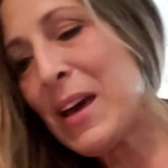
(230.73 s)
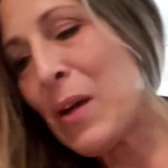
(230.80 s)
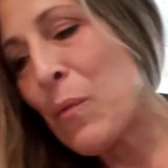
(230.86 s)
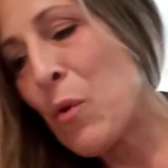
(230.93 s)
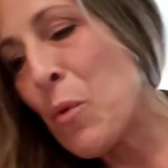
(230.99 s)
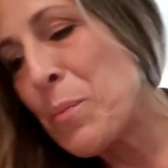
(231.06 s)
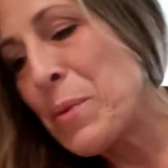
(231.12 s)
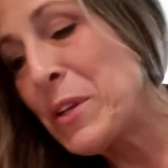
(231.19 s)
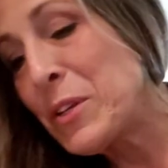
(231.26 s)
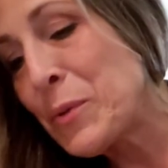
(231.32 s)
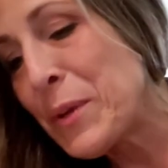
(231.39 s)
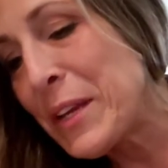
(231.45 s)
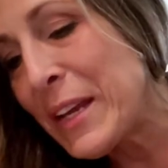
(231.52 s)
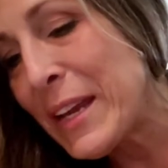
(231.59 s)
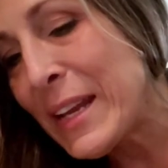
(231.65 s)
I won't be
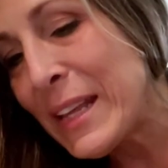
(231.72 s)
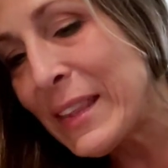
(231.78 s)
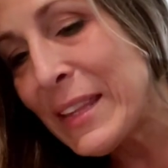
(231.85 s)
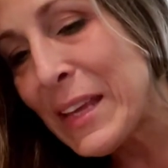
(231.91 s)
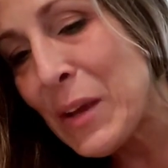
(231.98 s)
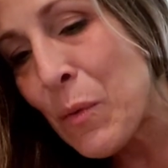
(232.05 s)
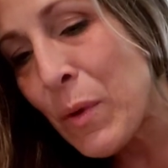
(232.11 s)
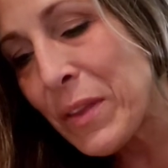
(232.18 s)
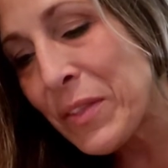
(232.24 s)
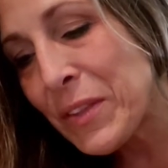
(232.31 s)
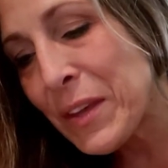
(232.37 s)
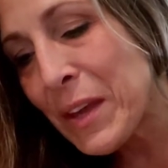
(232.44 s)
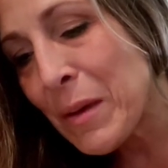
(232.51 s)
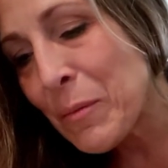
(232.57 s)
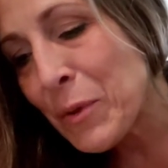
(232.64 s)
doing anything with
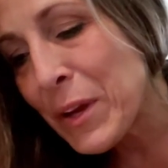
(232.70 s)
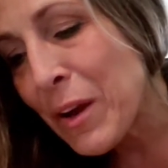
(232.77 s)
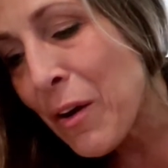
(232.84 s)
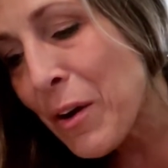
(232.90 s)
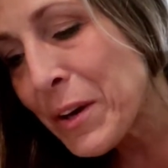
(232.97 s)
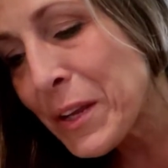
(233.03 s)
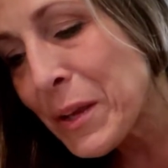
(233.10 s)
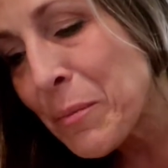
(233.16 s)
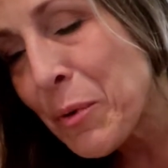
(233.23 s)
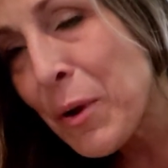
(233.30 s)
them regarding